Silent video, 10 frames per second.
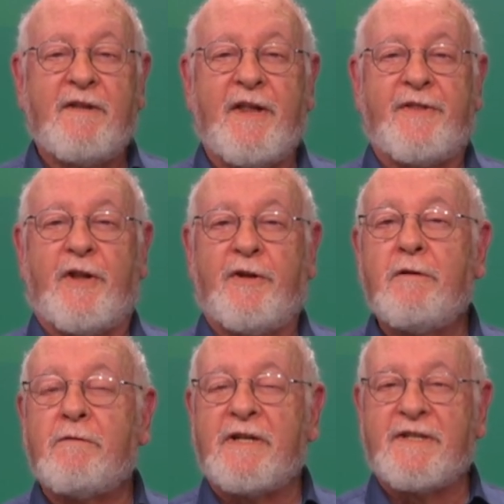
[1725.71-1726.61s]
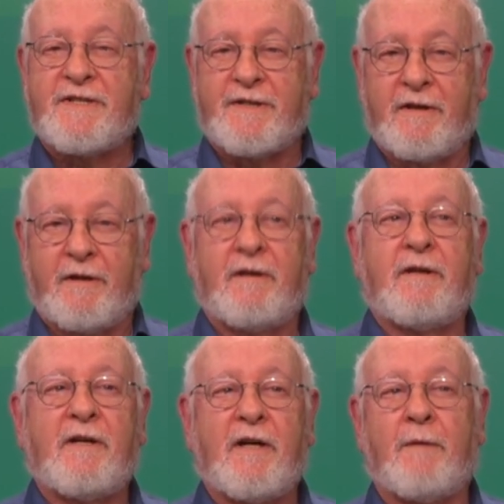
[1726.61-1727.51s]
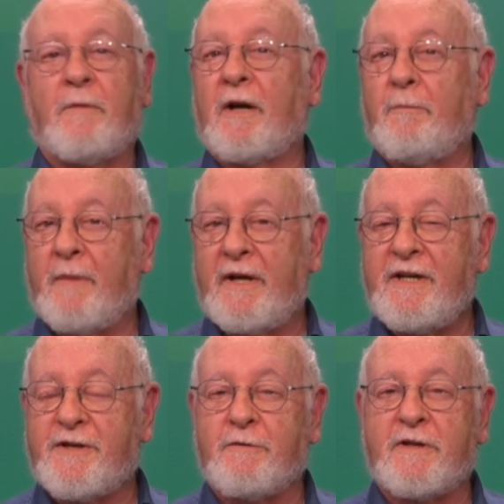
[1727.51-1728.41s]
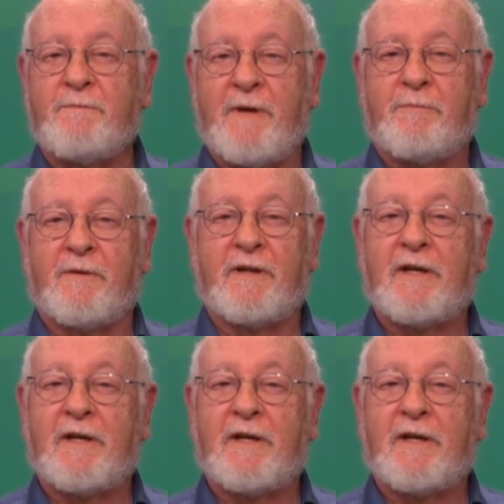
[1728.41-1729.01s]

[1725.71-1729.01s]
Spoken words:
that the new concern among many Jewish people,